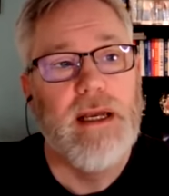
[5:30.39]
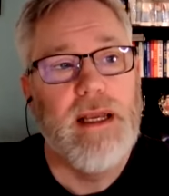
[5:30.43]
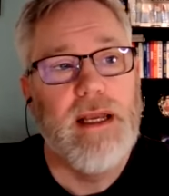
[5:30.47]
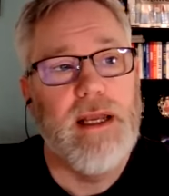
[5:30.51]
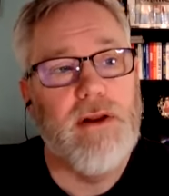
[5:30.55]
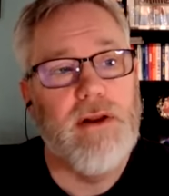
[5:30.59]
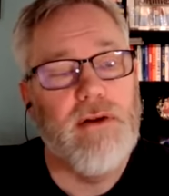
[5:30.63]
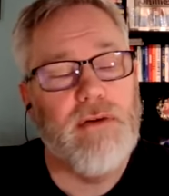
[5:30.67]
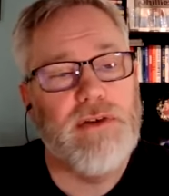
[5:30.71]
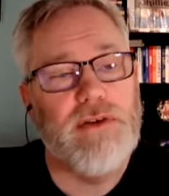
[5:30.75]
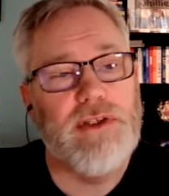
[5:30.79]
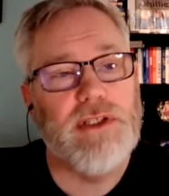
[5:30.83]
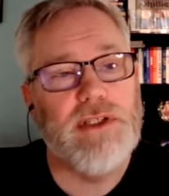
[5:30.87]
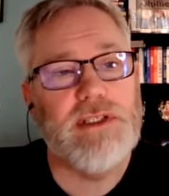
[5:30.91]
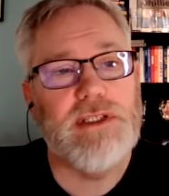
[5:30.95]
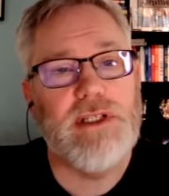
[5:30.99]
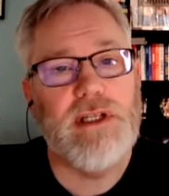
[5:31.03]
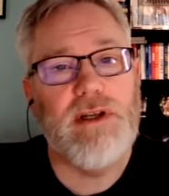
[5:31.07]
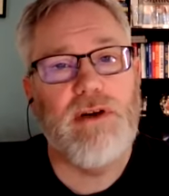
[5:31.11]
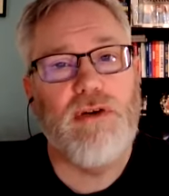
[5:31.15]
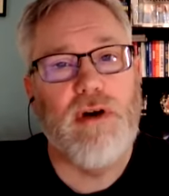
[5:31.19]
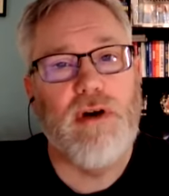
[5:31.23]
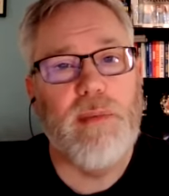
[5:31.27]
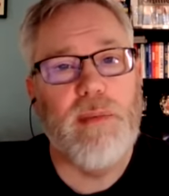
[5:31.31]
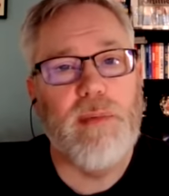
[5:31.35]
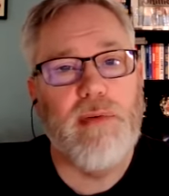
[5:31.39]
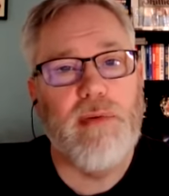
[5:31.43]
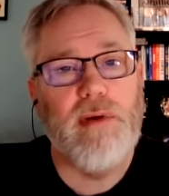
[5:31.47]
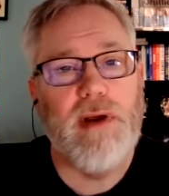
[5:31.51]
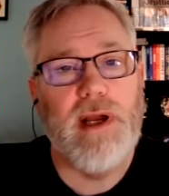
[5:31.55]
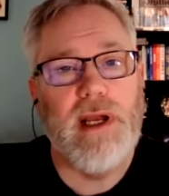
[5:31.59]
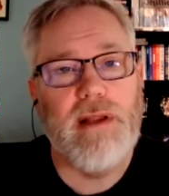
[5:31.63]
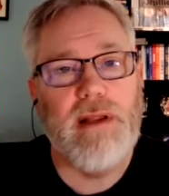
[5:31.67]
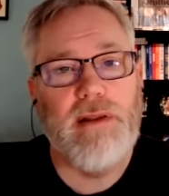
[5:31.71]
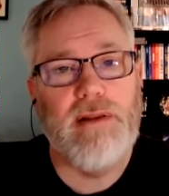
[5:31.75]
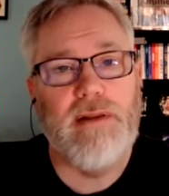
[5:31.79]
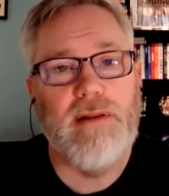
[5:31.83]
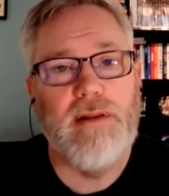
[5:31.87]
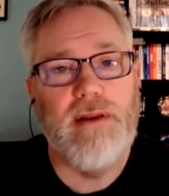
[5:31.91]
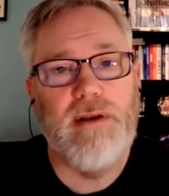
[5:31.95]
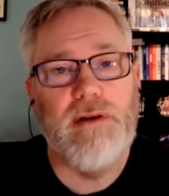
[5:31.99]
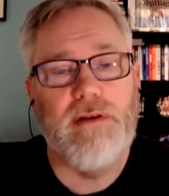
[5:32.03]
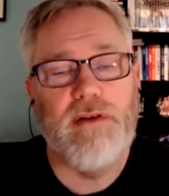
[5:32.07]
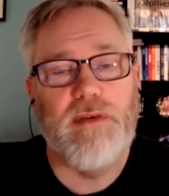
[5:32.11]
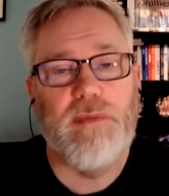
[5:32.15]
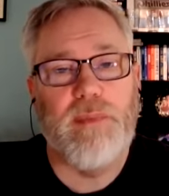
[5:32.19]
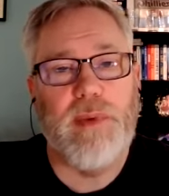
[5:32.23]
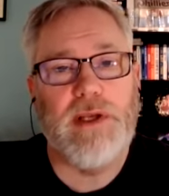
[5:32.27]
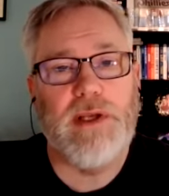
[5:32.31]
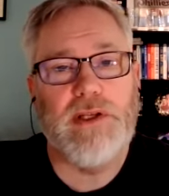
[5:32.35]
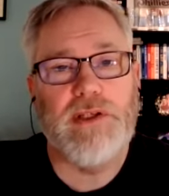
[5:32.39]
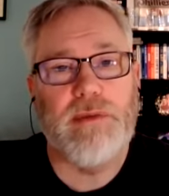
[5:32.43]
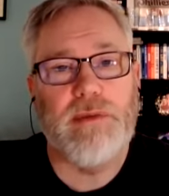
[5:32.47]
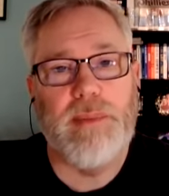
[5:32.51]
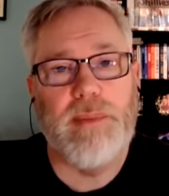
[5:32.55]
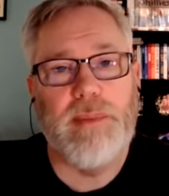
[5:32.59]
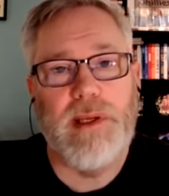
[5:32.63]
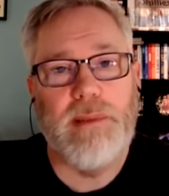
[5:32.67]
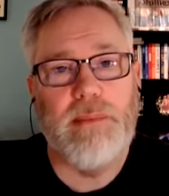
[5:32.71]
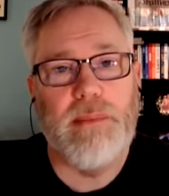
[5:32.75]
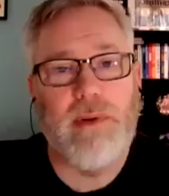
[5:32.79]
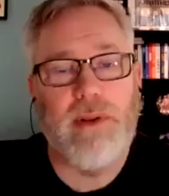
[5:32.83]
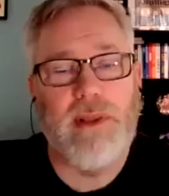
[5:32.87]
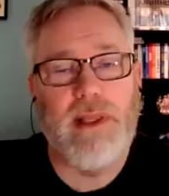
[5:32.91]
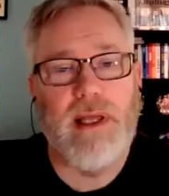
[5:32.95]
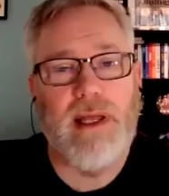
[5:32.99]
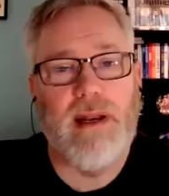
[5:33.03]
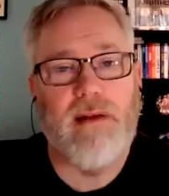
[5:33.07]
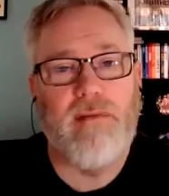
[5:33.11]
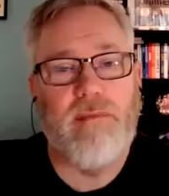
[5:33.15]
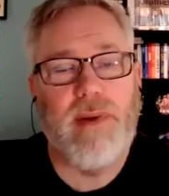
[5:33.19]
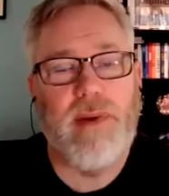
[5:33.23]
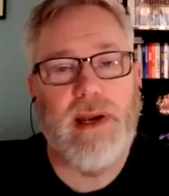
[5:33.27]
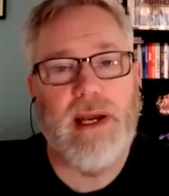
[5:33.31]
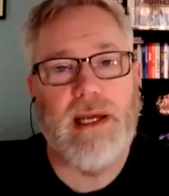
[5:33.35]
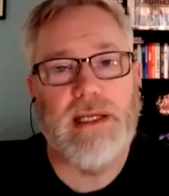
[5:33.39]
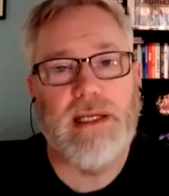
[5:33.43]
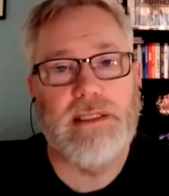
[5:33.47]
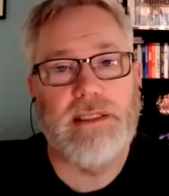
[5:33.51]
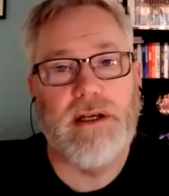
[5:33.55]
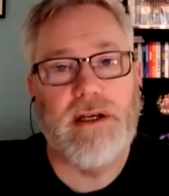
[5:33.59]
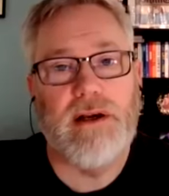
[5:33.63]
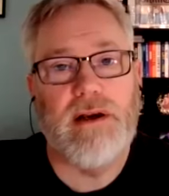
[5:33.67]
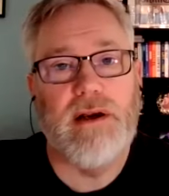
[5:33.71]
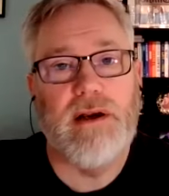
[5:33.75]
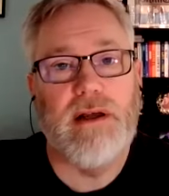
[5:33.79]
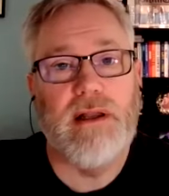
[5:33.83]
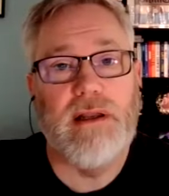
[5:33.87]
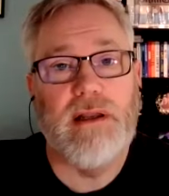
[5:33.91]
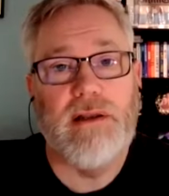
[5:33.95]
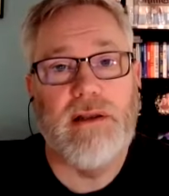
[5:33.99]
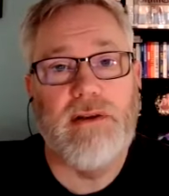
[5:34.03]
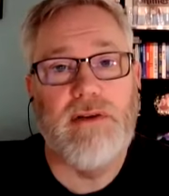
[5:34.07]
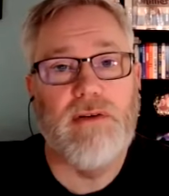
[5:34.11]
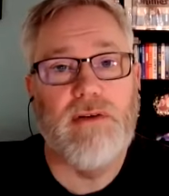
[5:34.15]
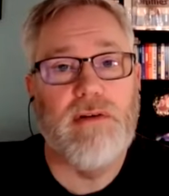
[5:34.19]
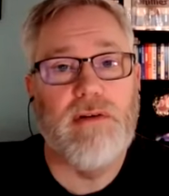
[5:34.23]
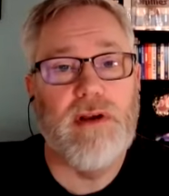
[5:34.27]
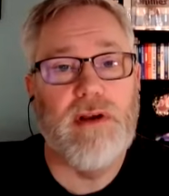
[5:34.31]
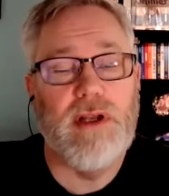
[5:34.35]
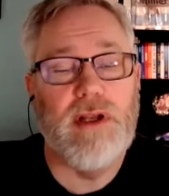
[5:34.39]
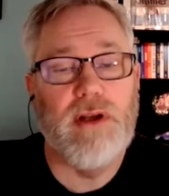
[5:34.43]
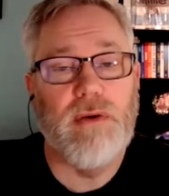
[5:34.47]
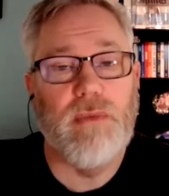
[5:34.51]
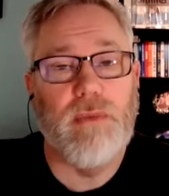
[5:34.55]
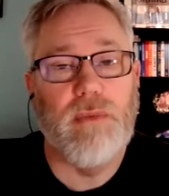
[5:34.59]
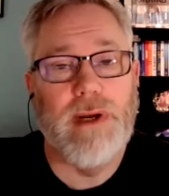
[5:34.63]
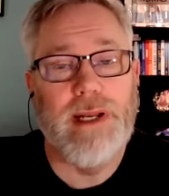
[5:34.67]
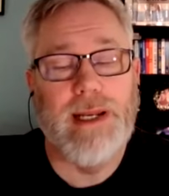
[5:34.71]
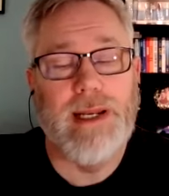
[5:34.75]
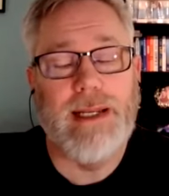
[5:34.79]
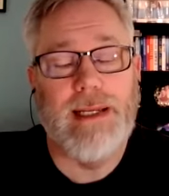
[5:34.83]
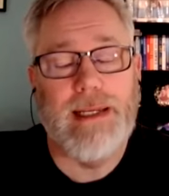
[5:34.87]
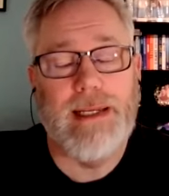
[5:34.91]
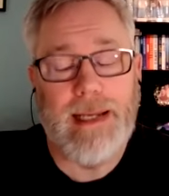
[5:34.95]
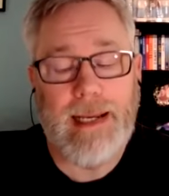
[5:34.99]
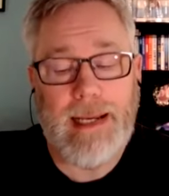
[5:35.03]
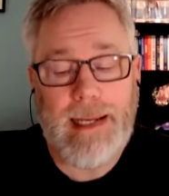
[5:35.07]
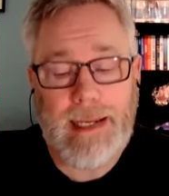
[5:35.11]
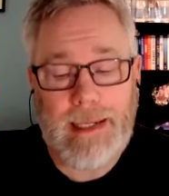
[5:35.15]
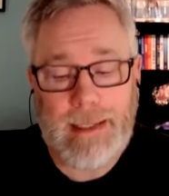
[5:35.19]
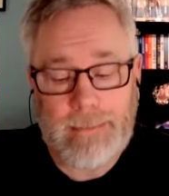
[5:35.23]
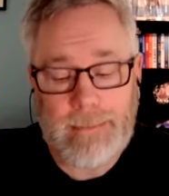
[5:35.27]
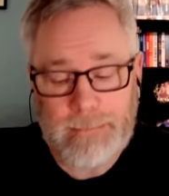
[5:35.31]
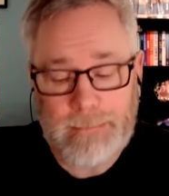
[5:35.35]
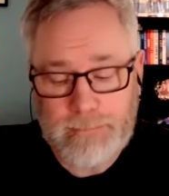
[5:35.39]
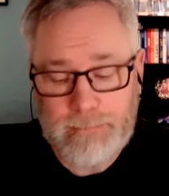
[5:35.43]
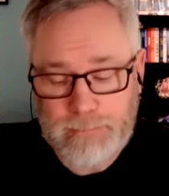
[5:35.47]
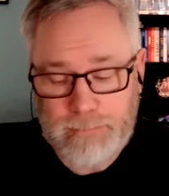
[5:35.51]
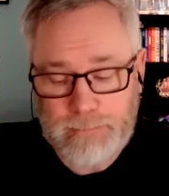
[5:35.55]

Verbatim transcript: You know, just incorporate your special people that have passed on during your wedding day.